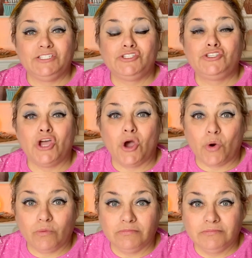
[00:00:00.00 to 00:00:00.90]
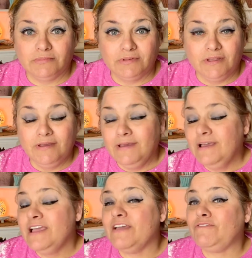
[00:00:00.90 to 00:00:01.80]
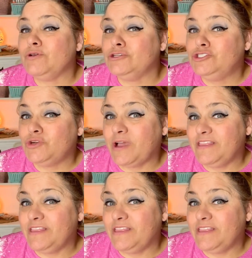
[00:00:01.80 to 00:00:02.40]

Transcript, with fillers: So if you enjoy